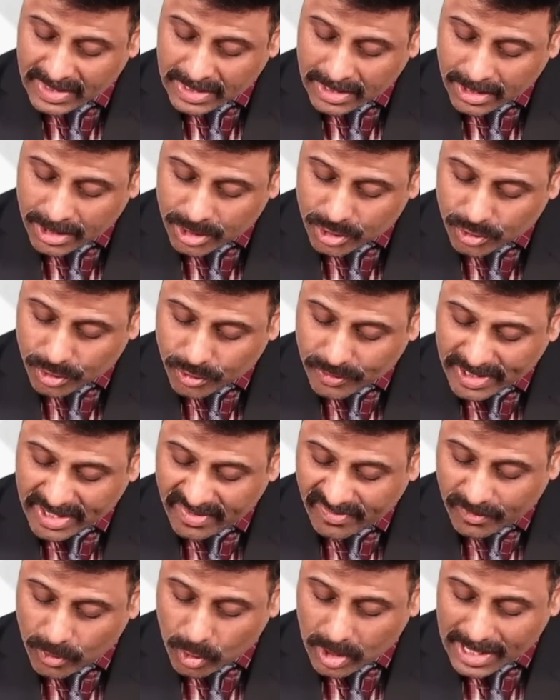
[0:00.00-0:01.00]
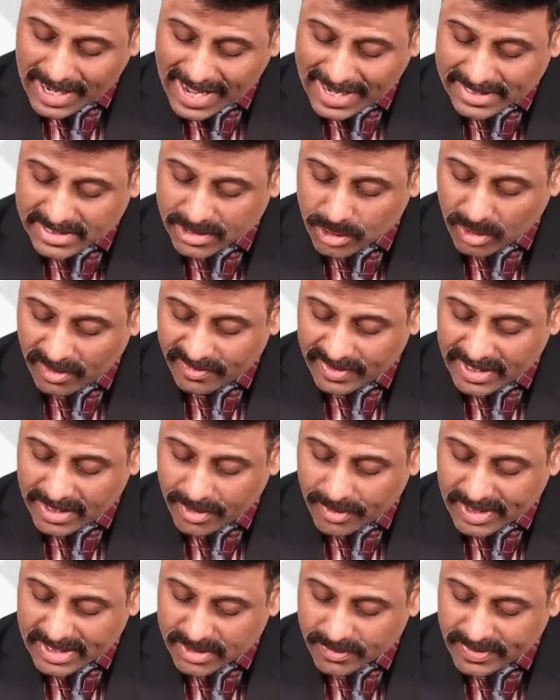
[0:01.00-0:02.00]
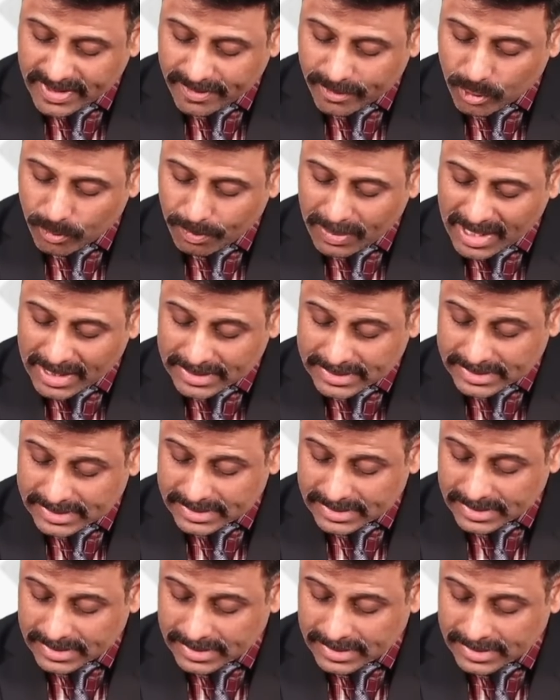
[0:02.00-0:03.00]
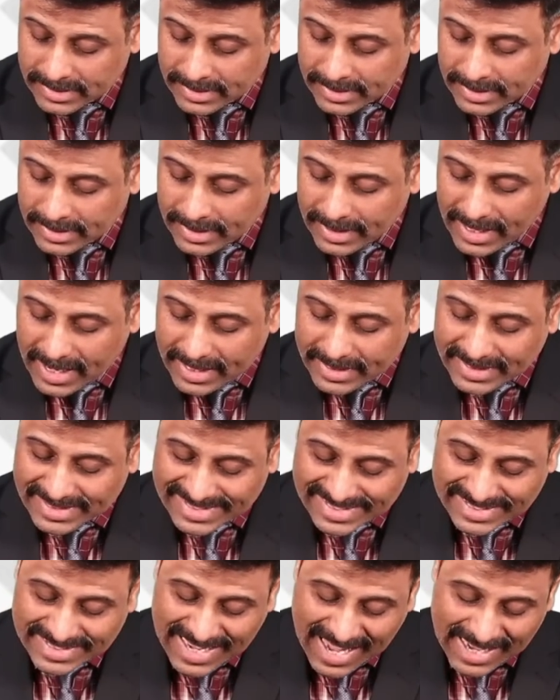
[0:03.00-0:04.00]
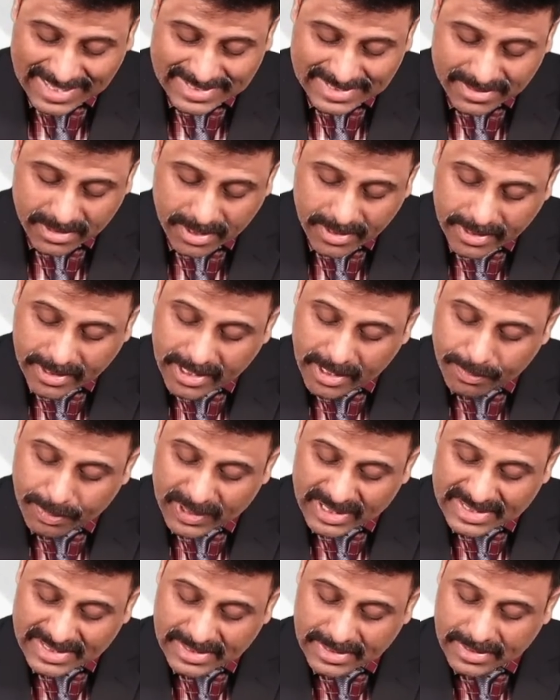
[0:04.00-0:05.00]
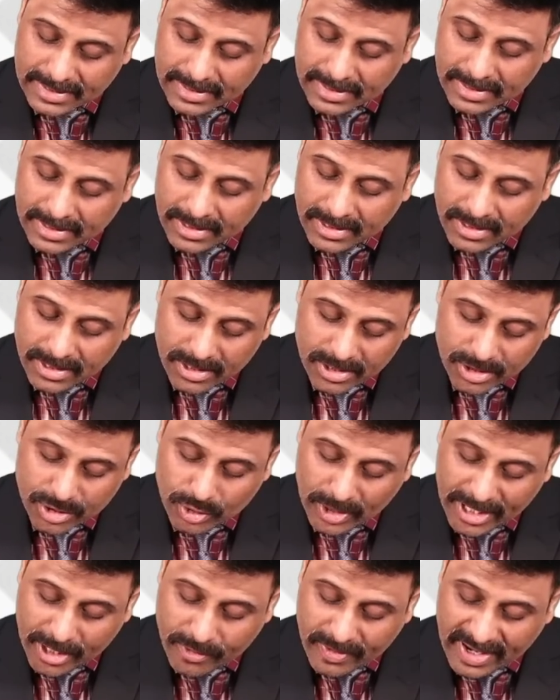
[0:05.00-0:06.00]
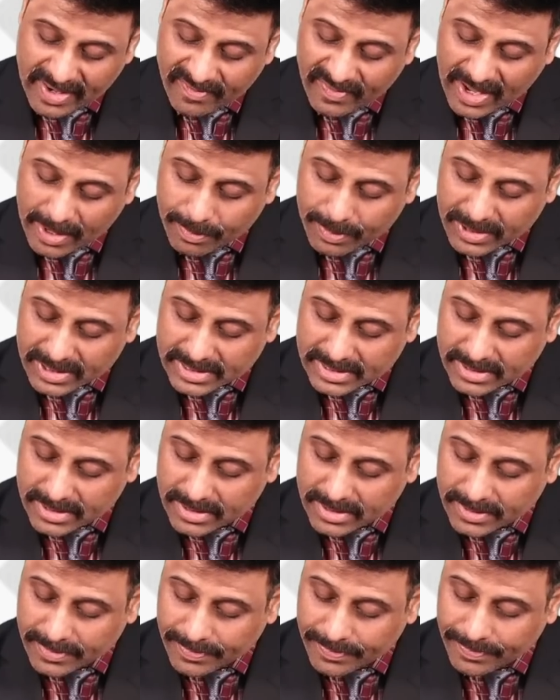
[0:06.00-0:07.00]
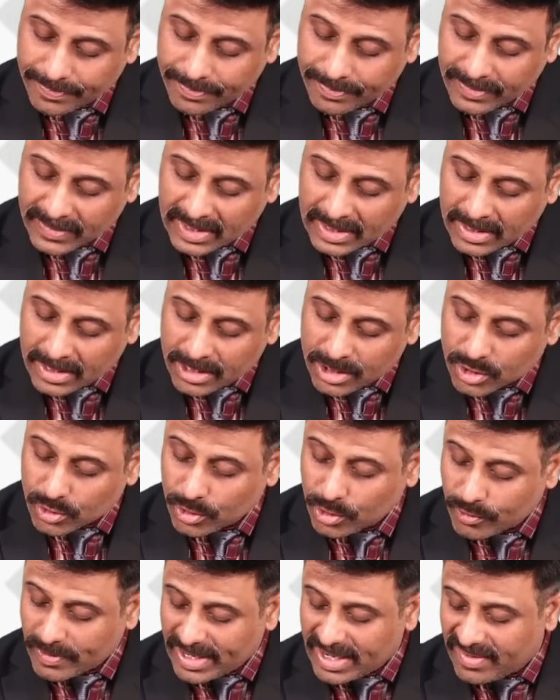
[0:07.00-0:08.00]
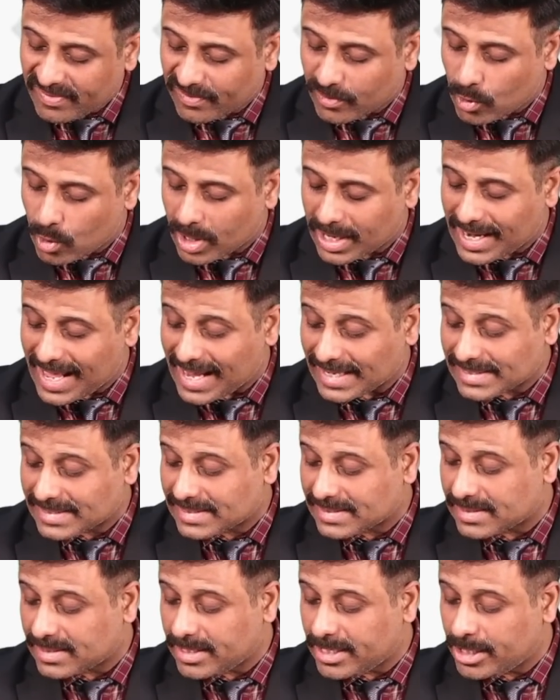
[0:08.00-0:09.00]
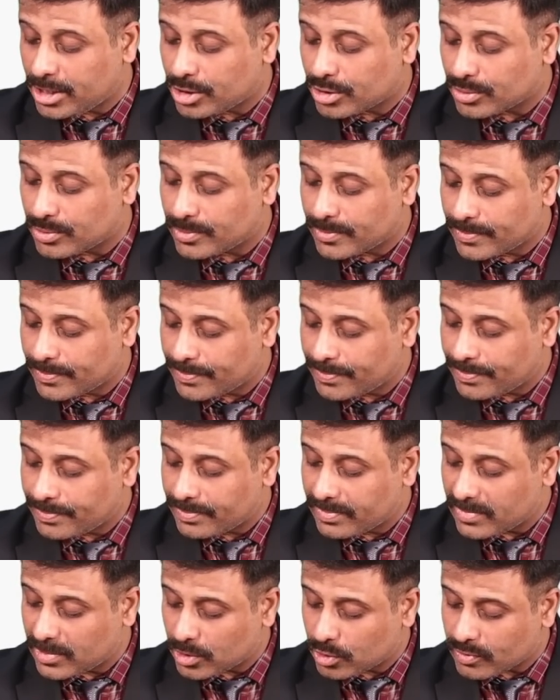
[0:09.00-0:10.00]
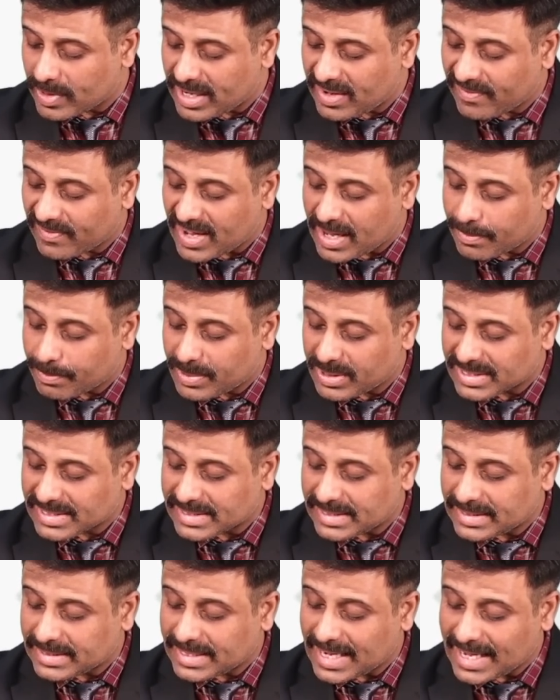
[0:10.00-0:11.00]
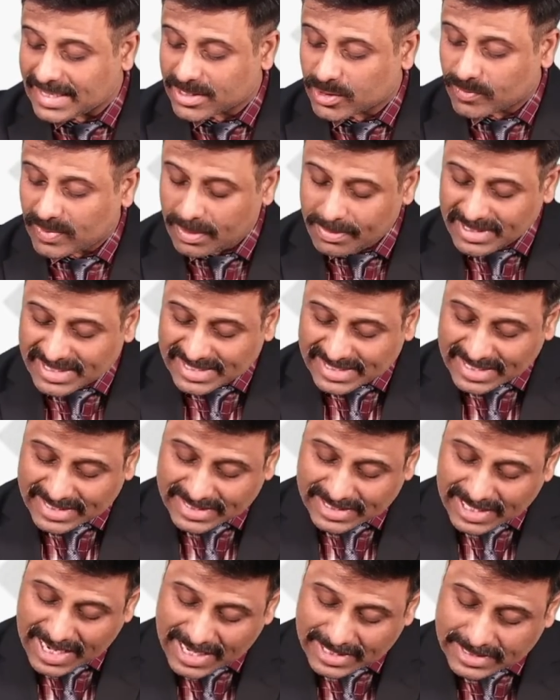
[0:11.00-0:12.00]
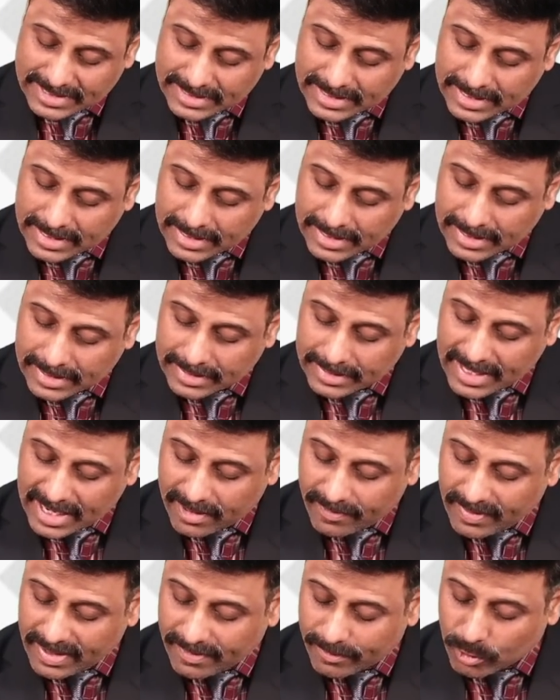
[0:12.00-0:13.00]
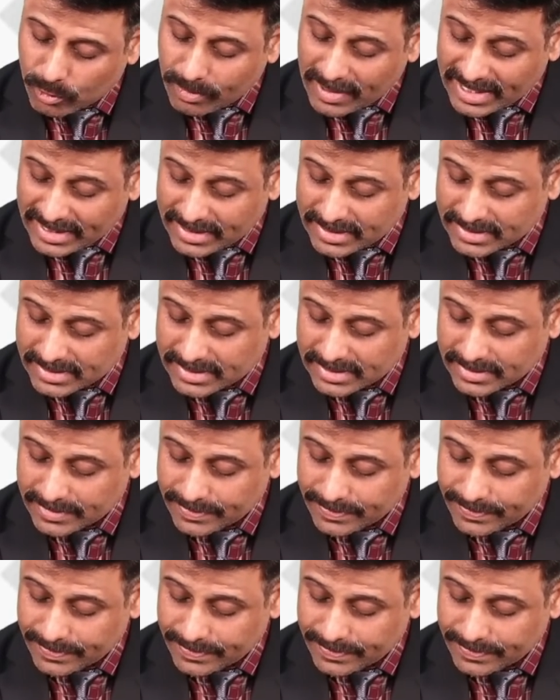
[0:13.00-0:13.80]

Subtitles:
So 24 lakhs of interest we have to plus. And it's tax 30%. Sorry, 25%. So 24 lakhs into 25% tax will be 6 lakhs that we have to minus.